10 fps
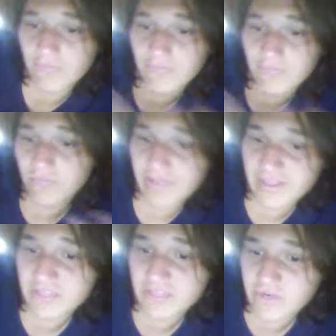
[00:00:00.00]
With
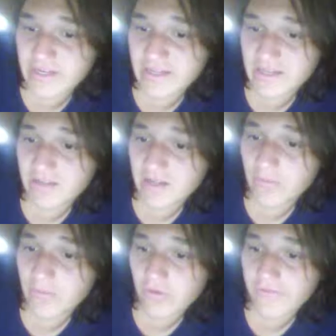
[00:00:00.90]
this, we're going to get a lot
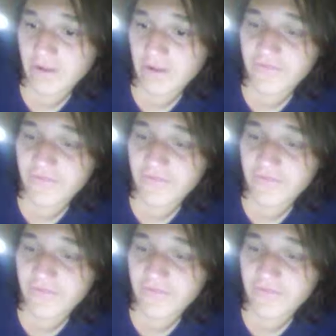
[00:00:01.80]
more fan